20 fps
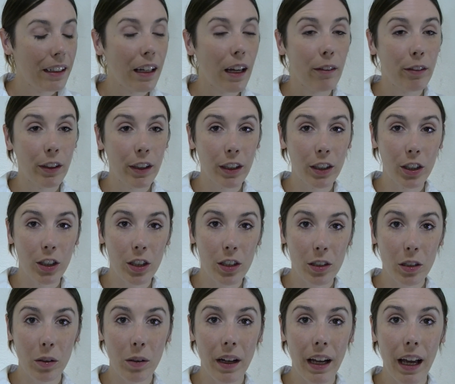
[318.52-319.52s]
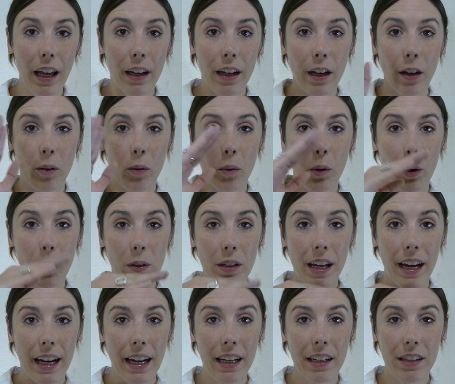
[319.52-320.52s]
Now if you could just go ahead and
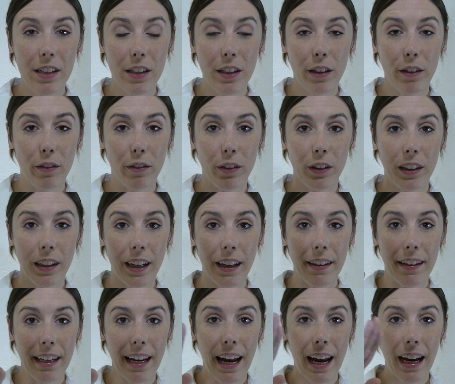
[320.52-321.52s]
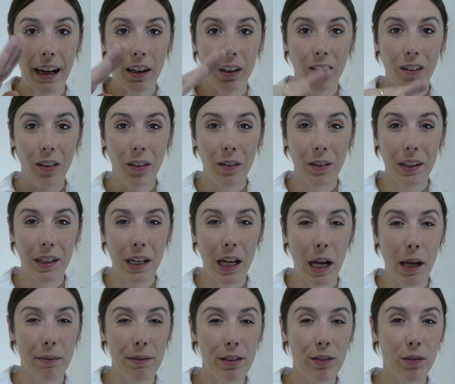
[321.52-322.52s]
rotate your foot at the ankle 3
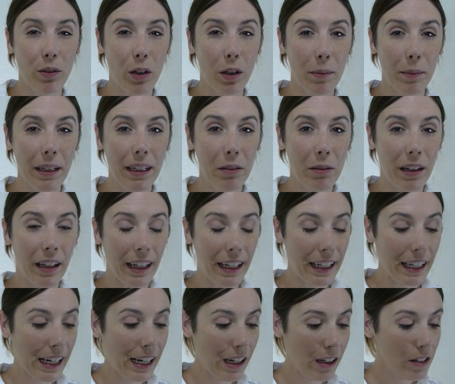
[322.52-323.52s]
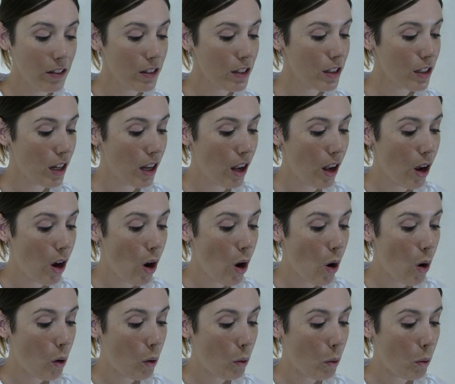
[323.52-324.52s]
times for me while I count.
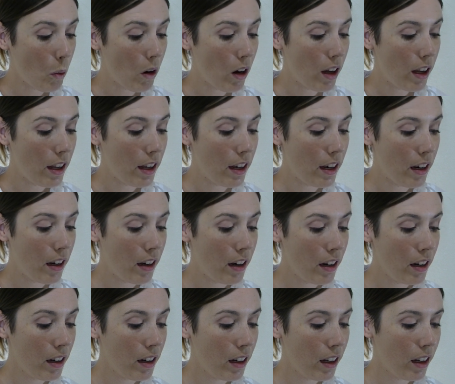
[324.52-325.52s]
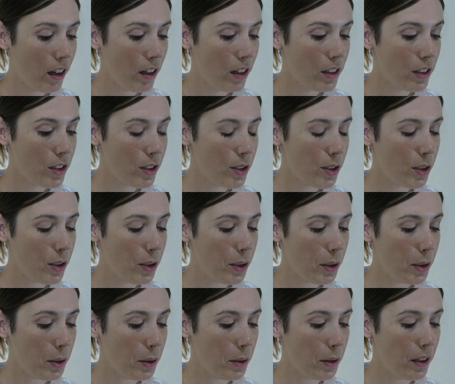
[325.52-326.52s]
1,
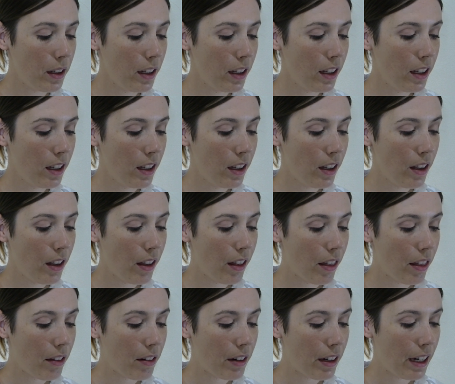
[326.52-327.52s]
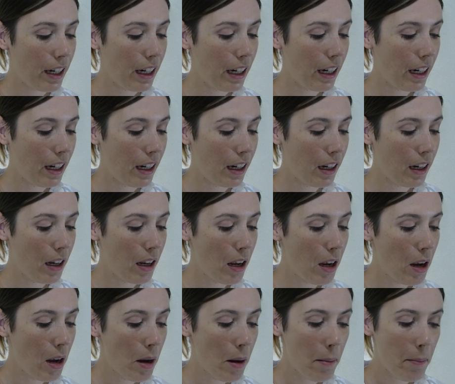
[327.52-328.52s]
2, 3.
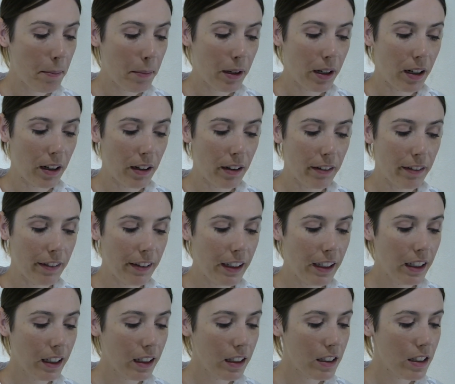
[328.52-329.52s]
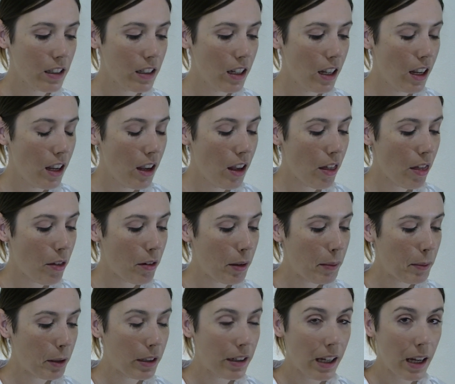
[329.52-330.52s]
Perfect. 3
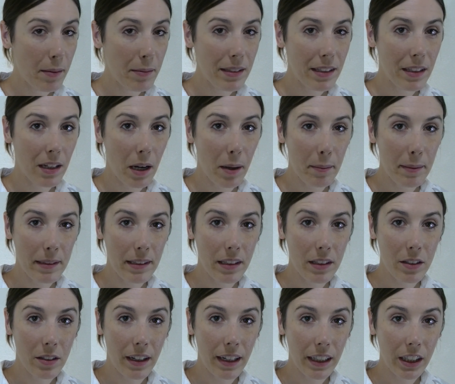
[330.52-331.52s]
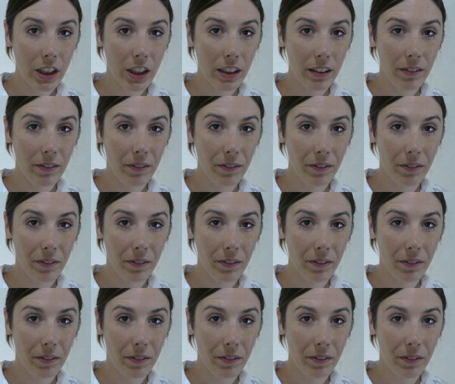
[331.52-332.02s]
more times in the opposite direction.